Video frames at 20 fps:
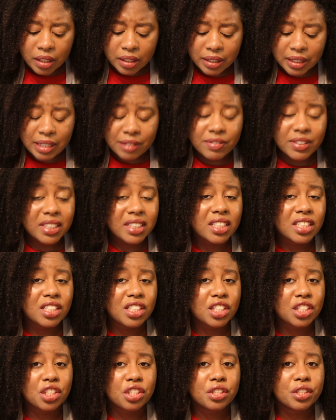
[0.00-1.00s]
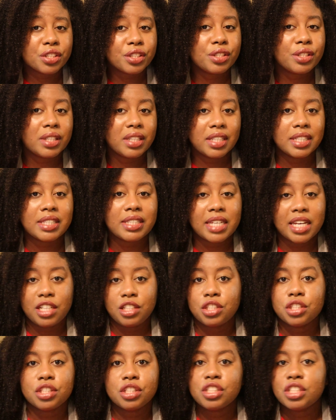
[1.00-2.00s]
leave-in conditioner to this
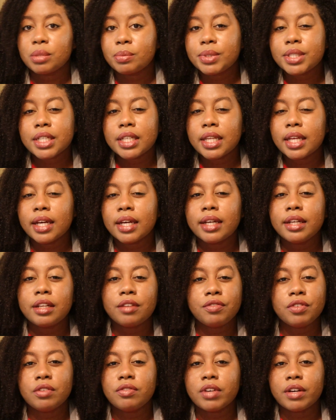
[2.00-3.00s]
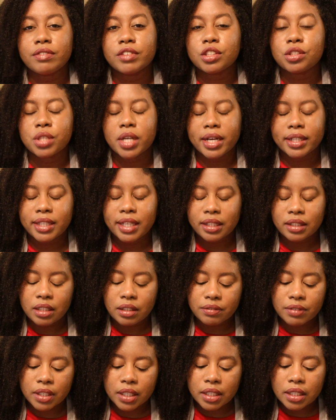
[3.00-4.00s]
Ancient Egyptian line. If you've ever tried that
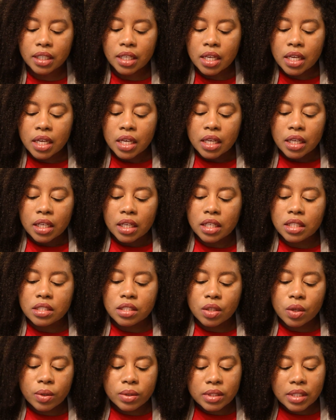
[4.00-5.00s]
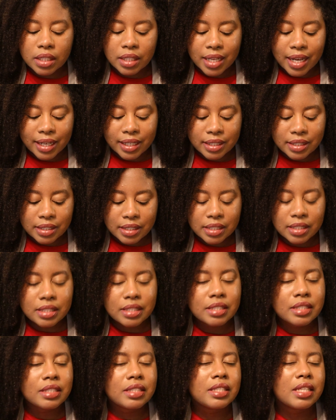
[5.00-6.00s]
leave-in, it's close to that
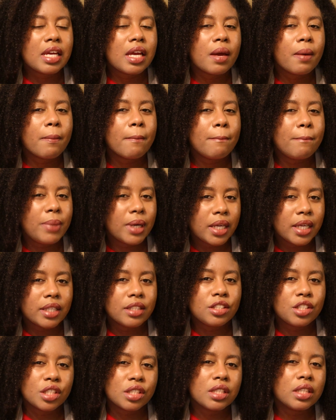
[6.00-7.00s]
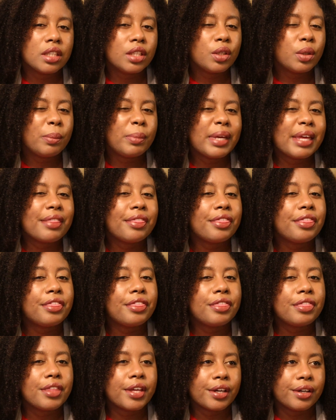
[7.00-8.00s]
consistency, but just a little bit
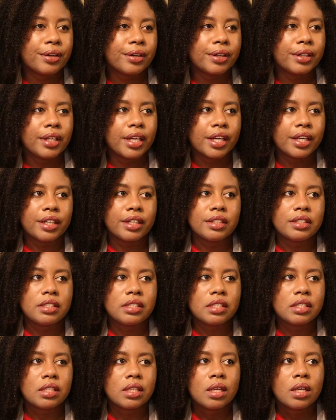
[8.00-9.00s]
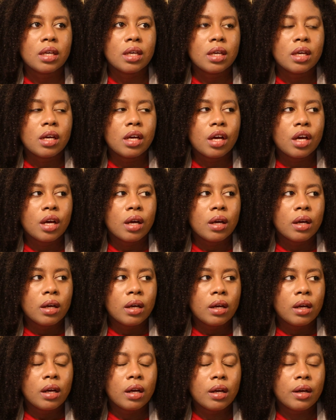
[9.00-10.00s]
thicker. Like it's
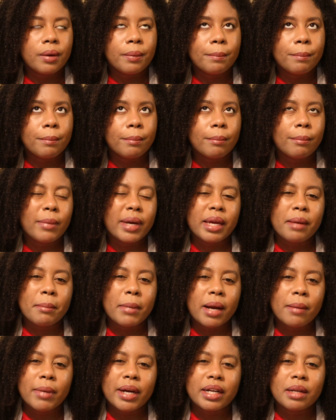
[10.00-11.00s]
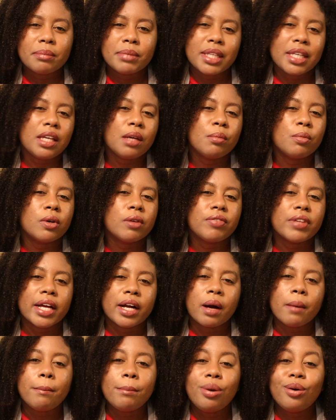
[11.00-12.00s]
in my mind, I'm thinking more of
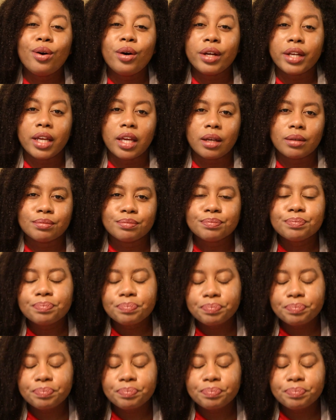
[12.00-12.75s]
like a pudding.